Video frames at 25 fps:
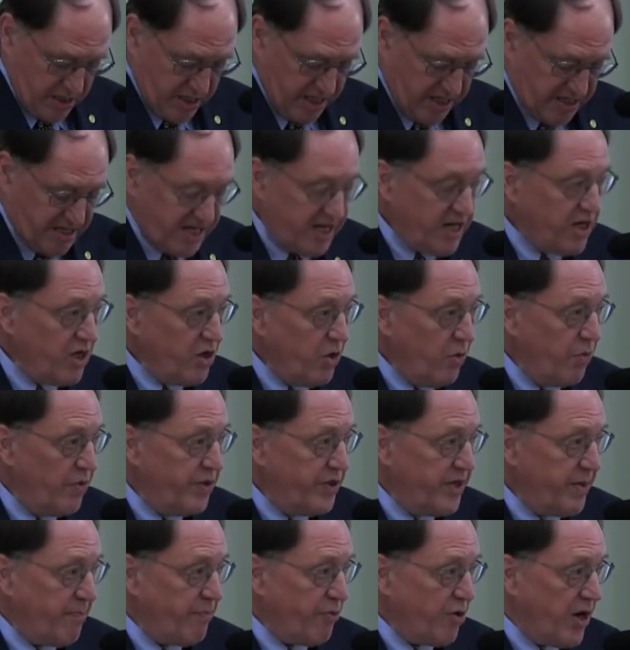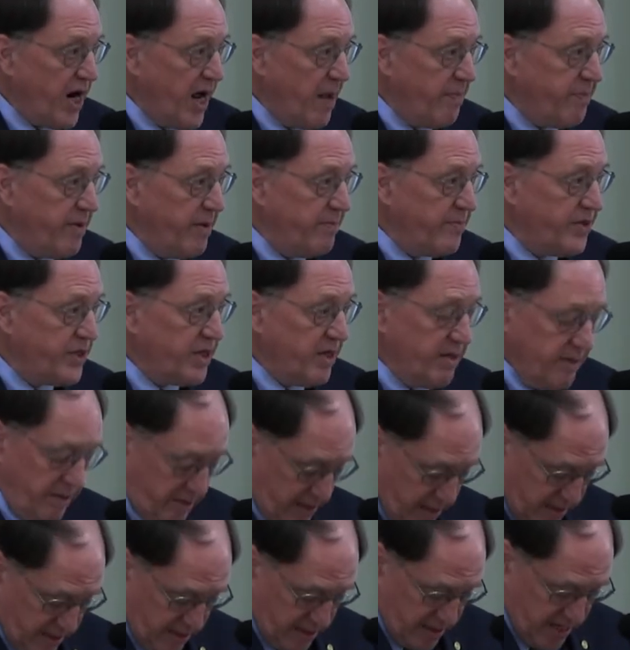to deal with the problems
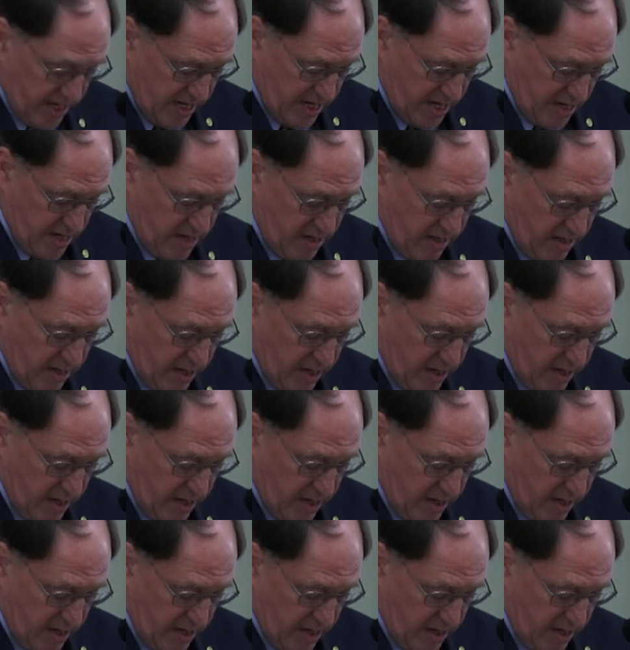that the